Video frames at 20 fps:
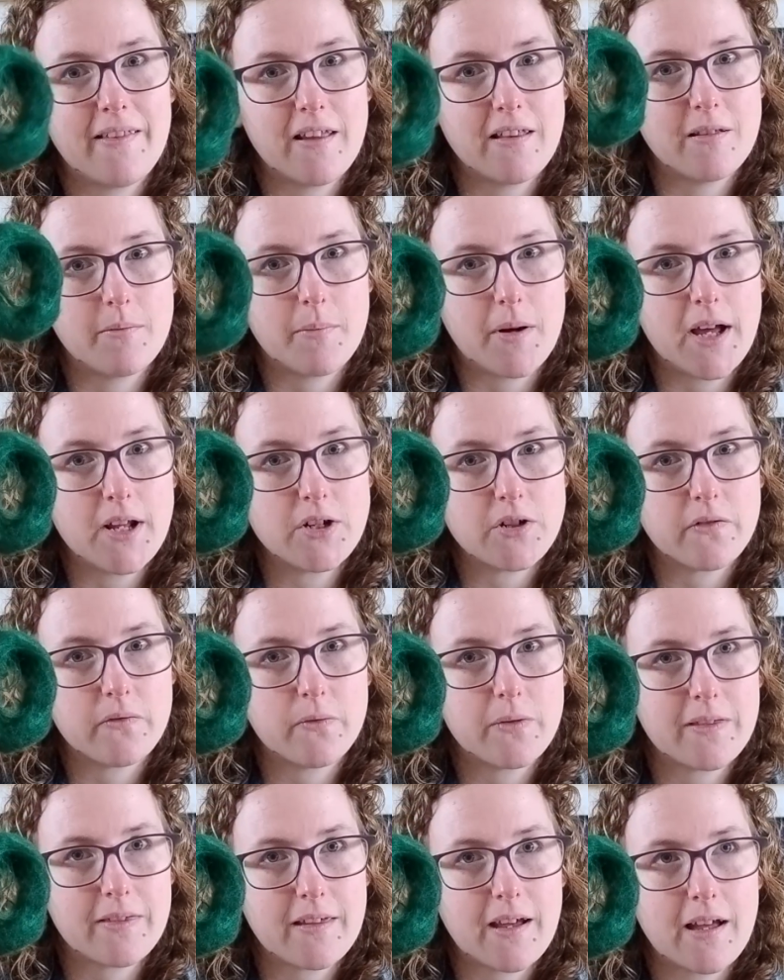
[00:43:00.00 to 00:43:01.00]
and then the bind
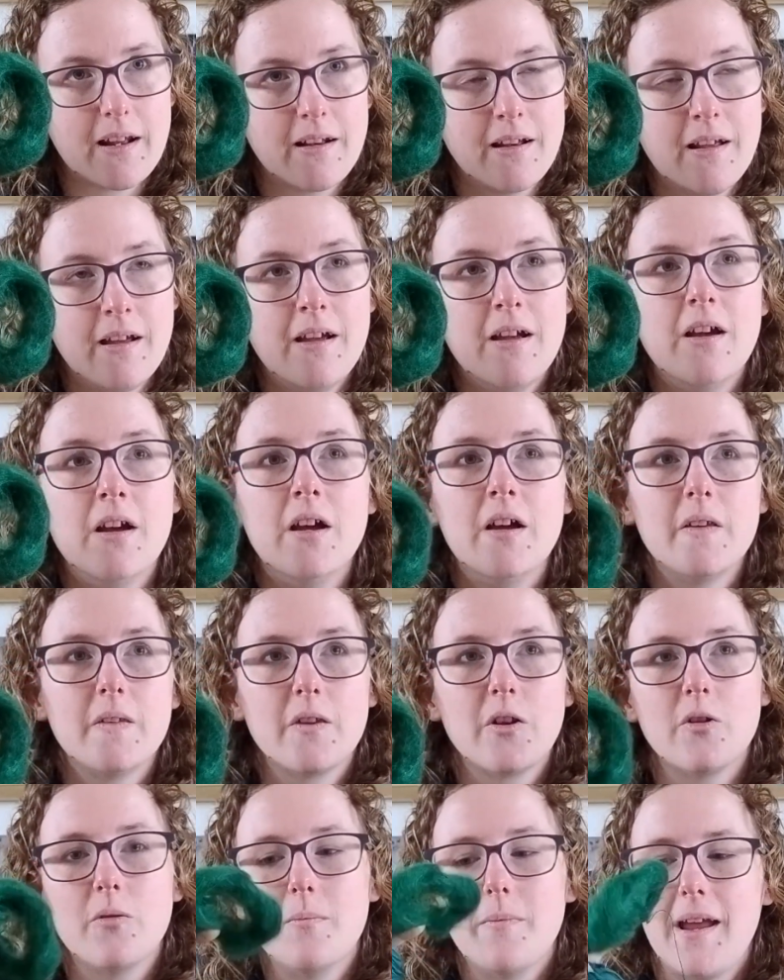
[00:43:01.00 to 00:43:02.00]
off with that.
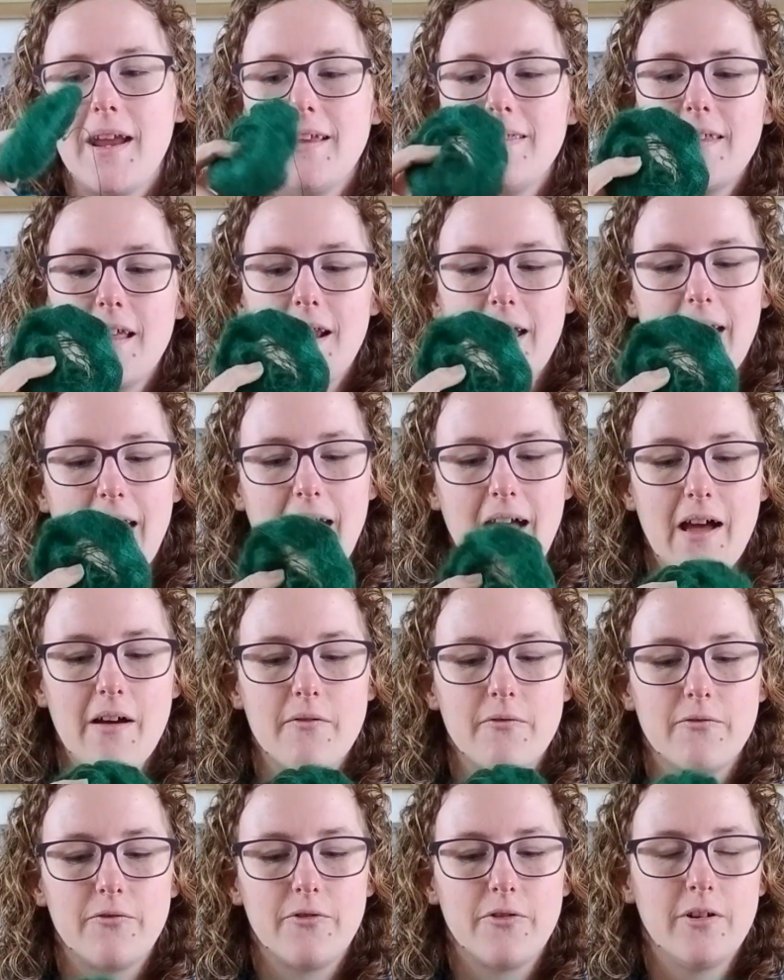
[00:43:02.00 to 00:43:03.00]
So it'll mean that I
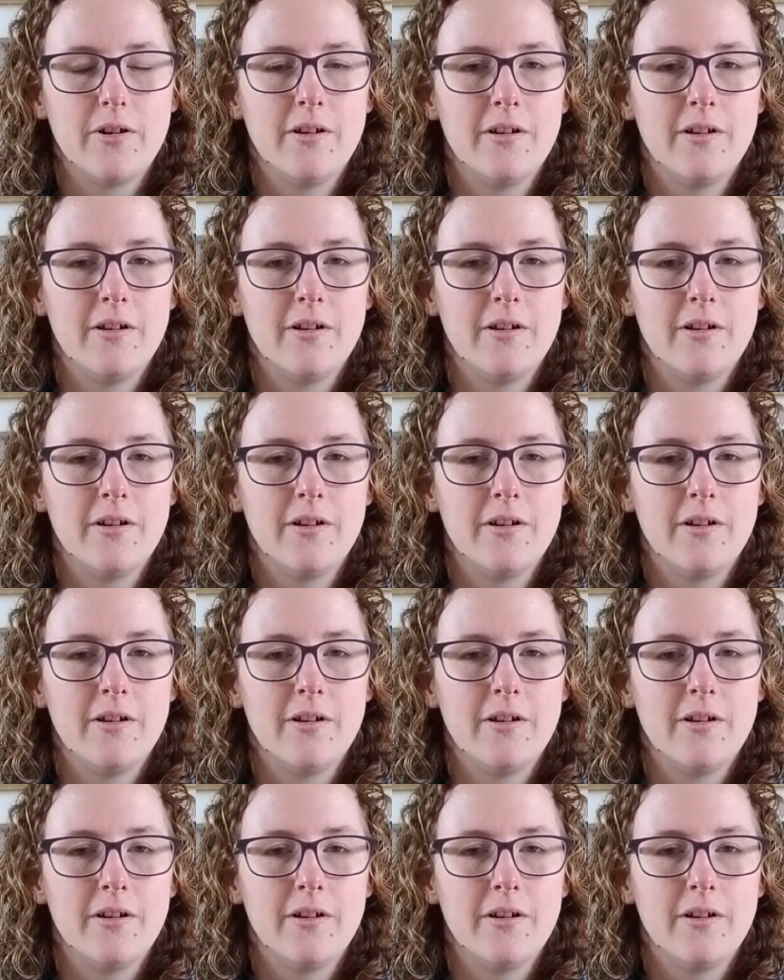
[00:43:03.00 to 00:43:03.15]
have